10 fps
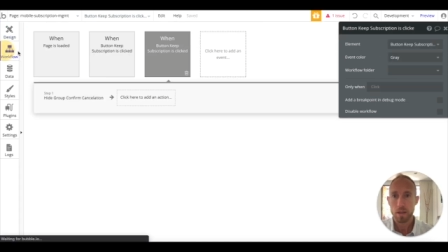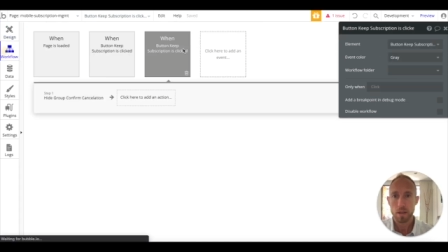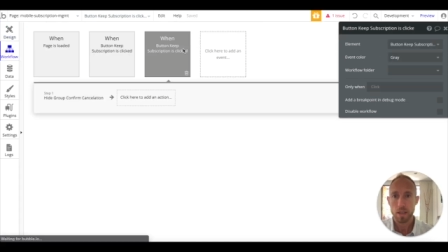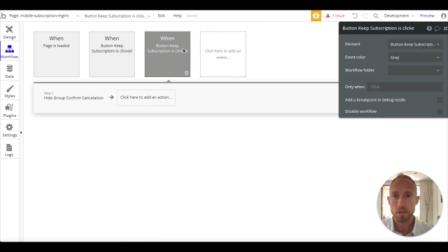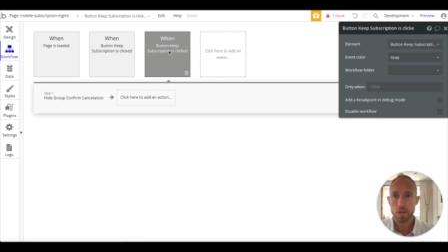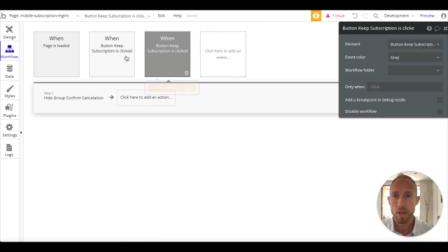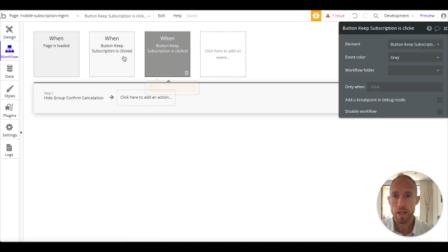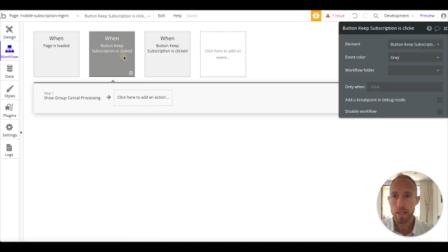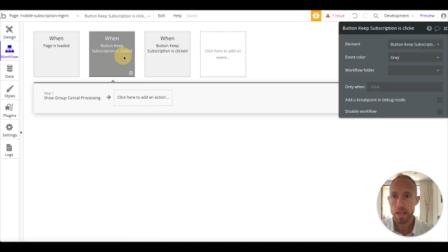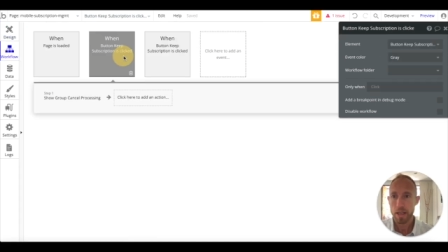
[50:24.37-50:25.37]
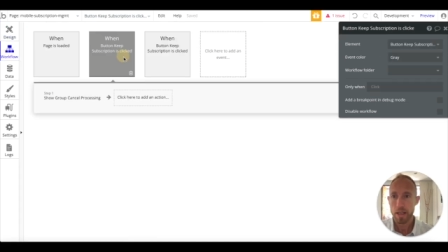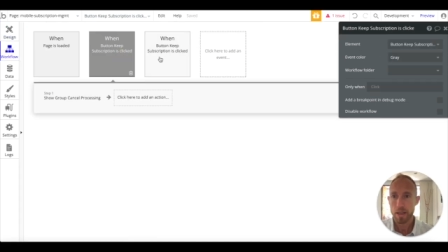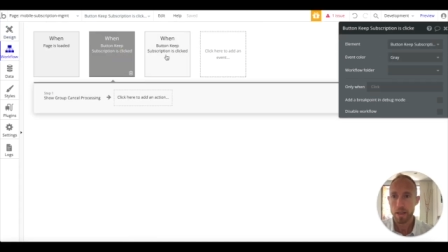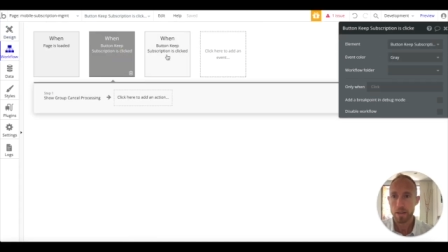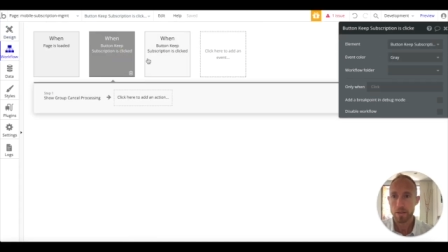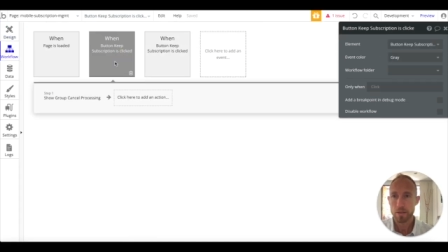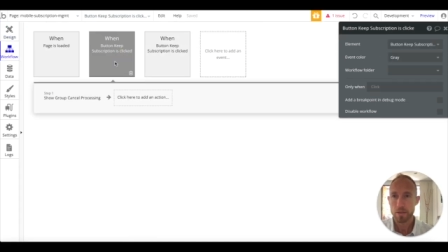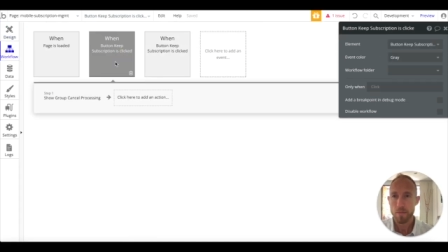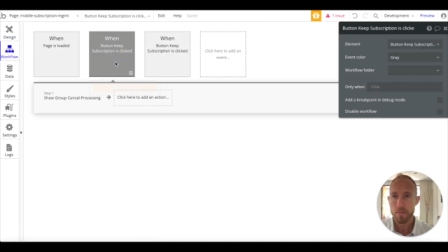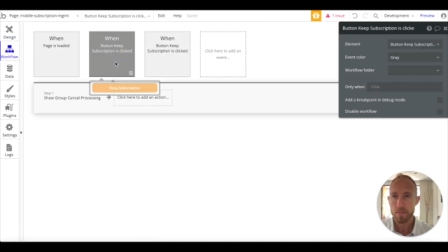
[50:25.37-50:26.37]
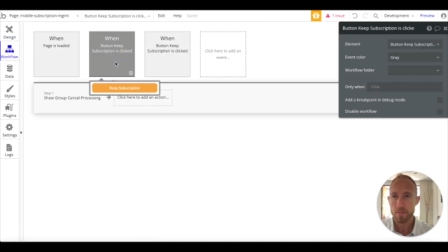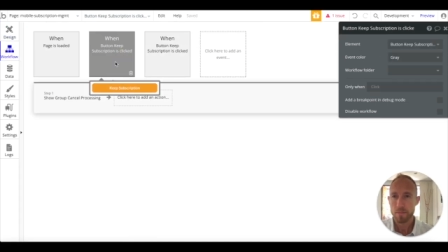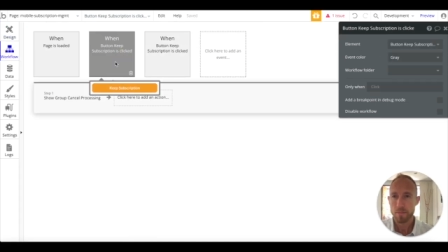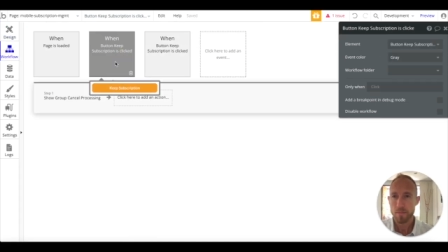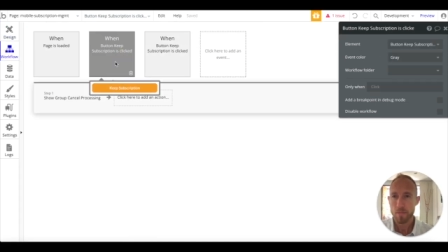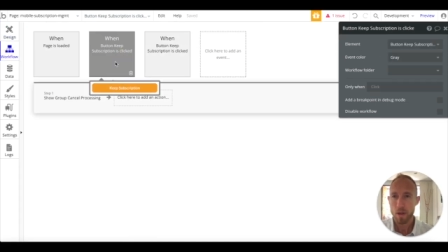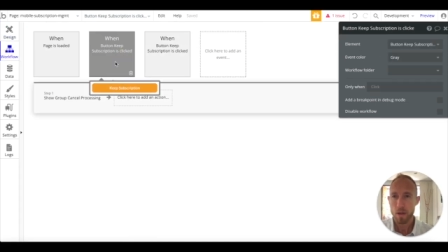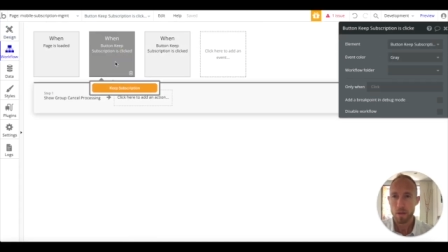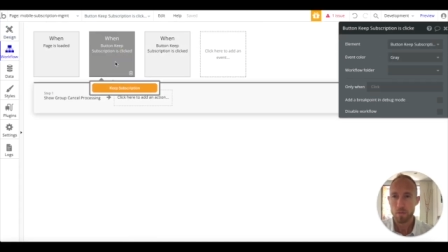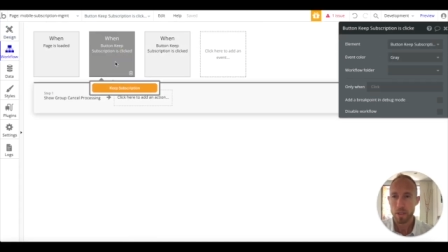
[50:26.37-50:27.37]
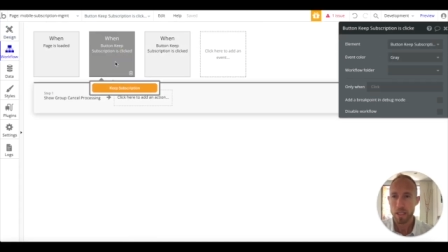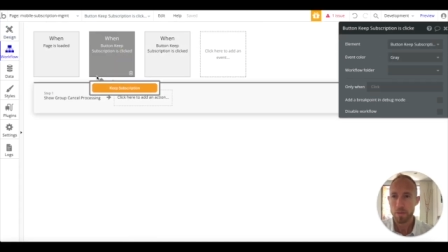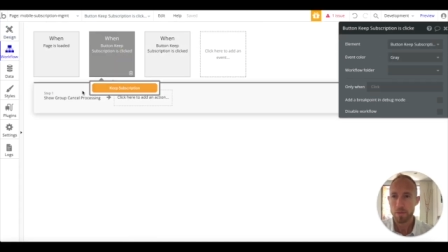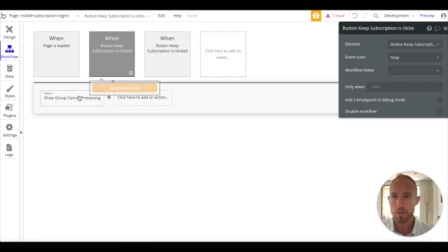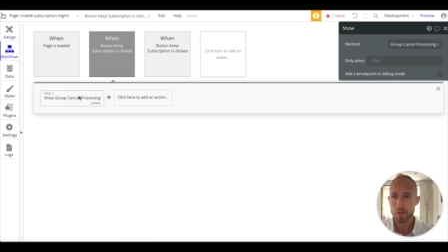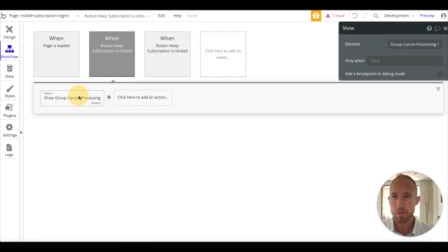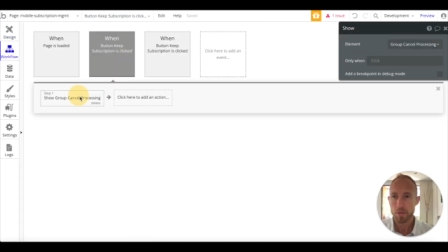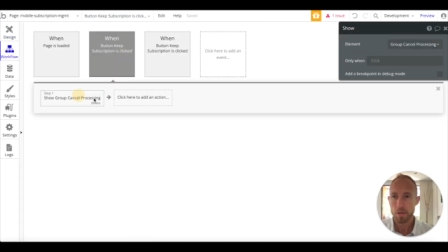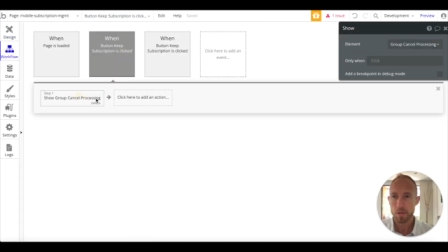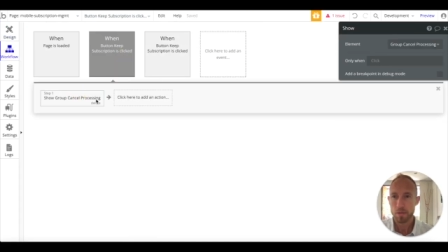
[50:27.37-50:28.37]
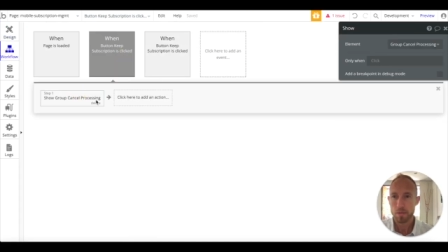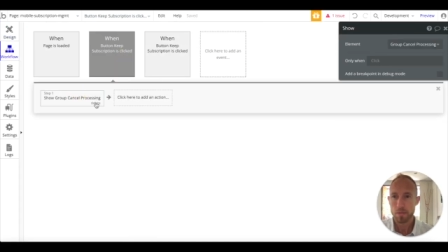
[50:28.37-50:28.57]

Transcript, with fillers: let's go ahead and and keep subscription.